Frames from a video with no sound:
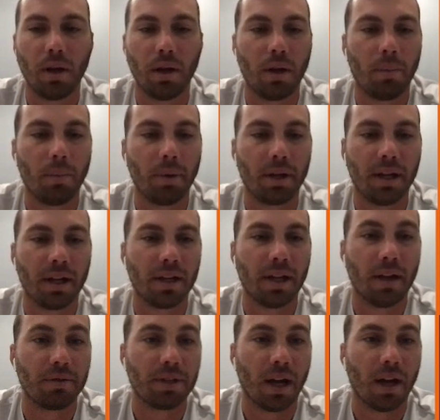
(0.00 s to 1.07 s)
But he doesn't
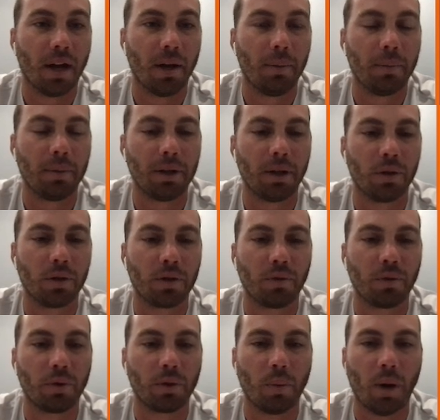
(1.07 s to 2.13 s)
have time. He goes
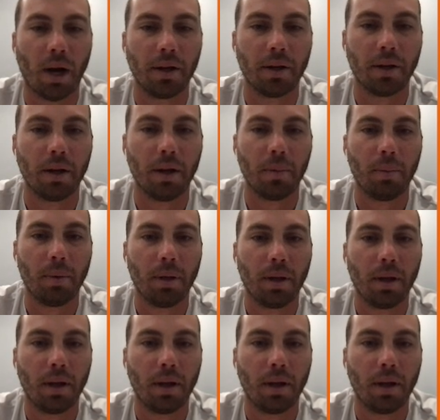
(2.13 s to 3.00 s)
to wind it up,